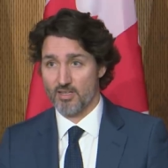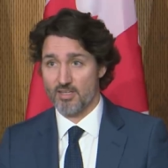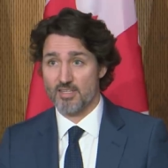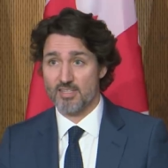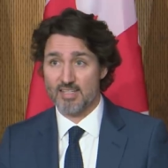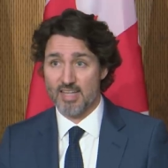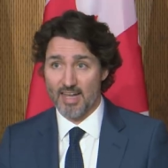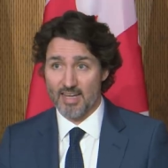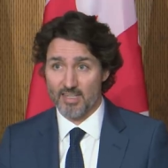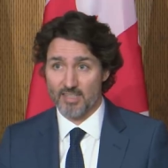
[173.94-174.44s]

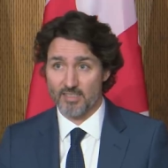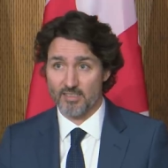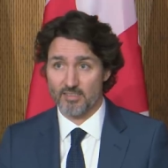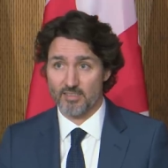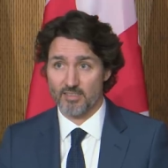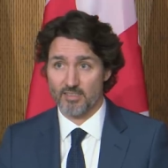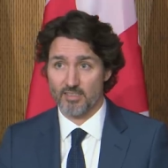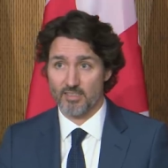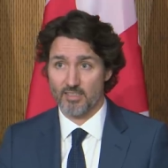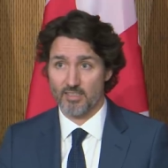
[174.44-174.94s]

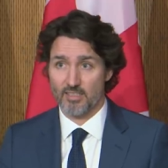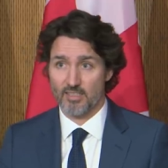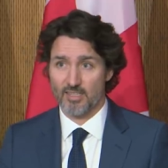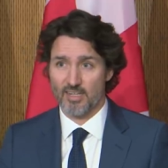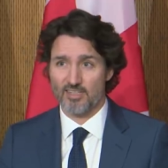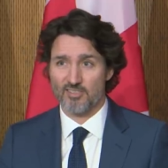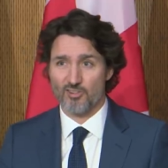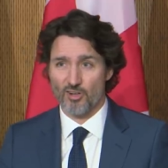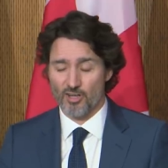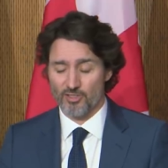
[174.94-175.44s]
Second,
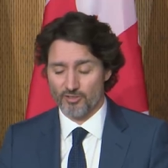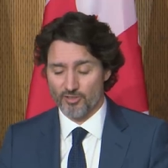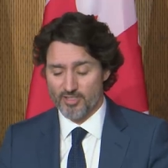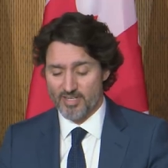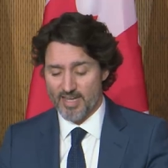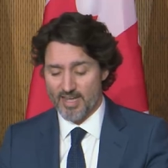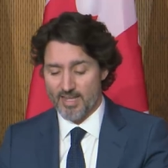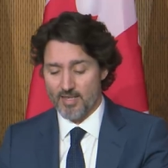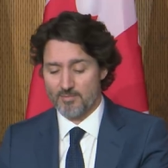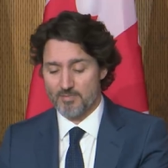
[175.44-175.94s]
as Doctor
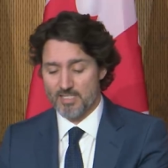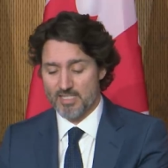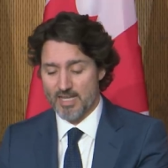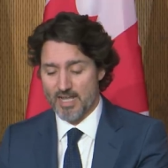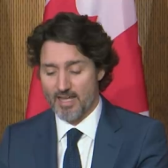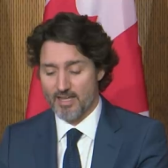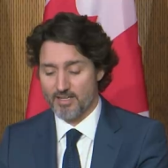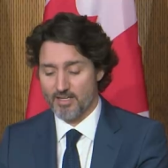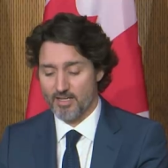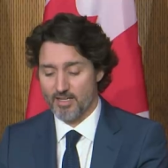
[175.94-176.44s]
Tam
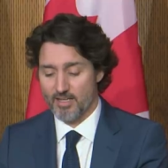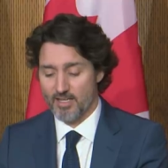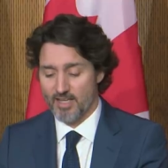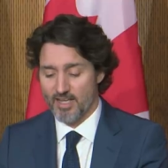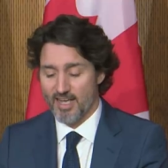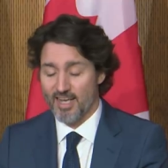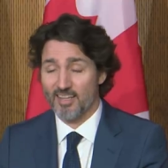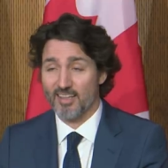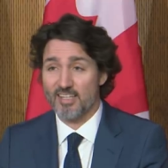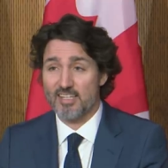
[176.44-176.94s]
said,
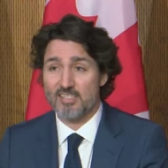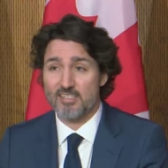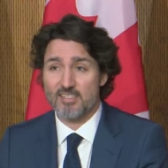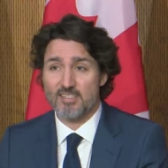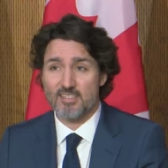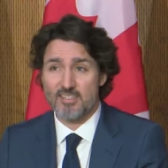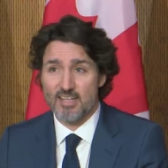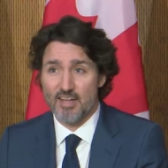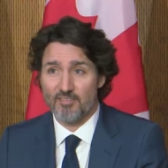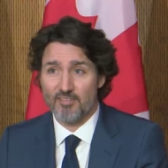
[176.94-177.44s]
at
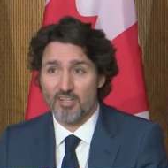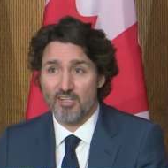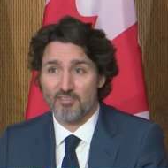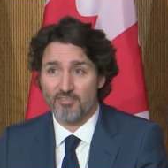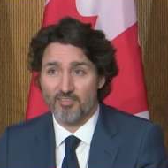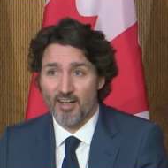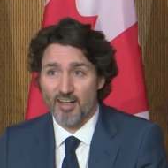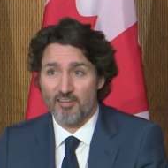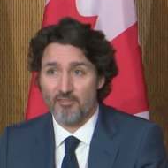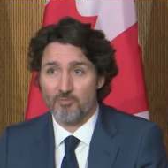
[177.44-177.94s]
least
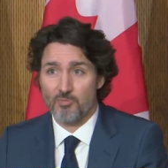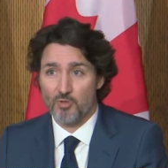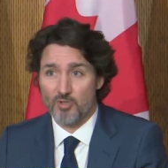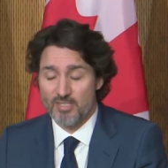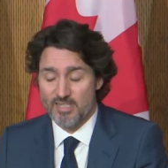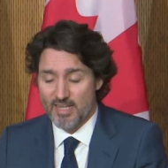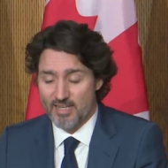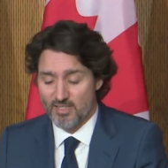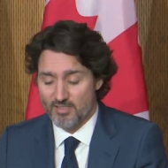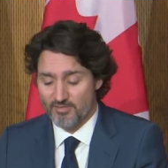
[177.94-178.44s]
seventy-five
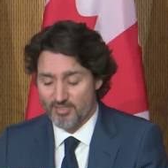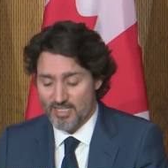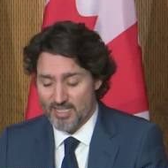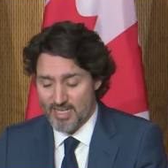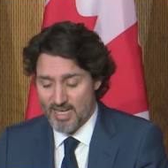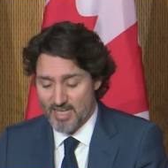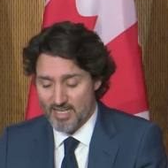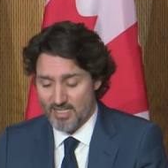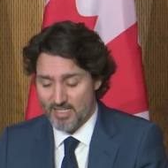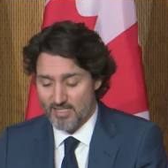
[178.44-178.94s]
percent of
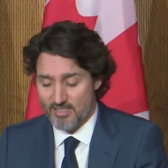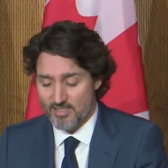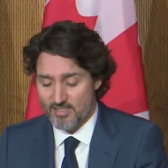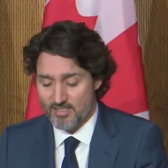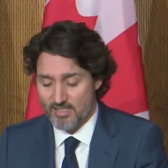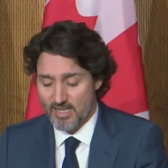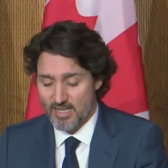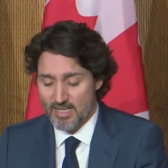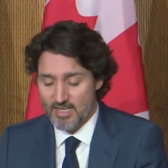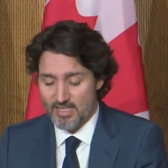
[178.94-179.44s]

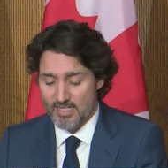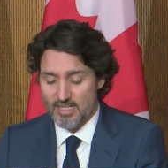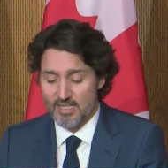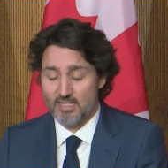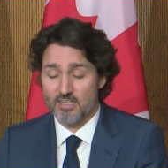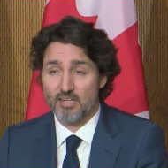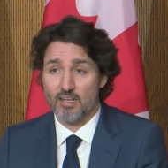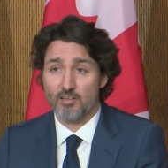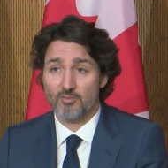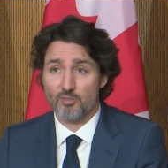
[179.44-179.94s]
Canadians
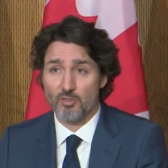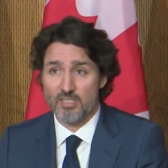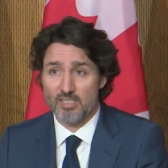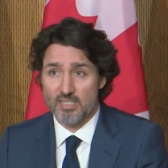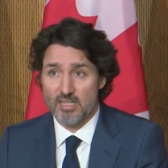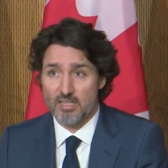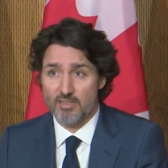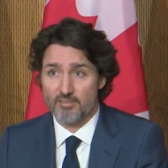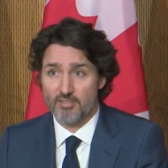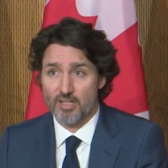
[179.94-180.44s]
need to have
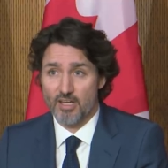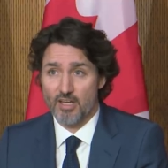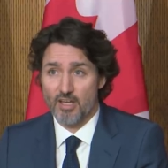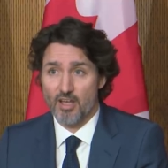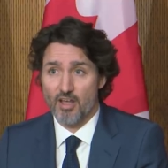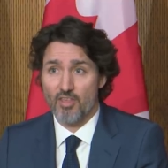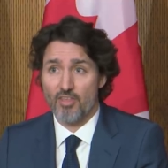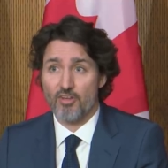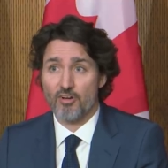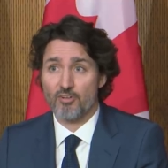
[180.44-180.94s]
received
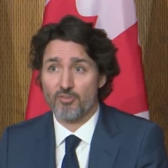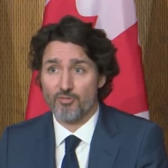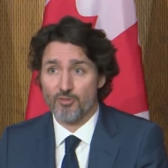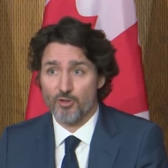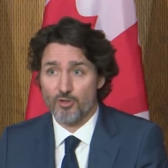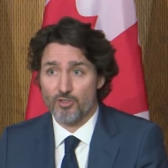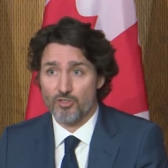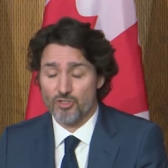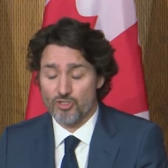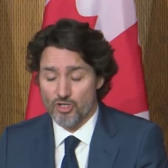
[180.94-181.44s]
their first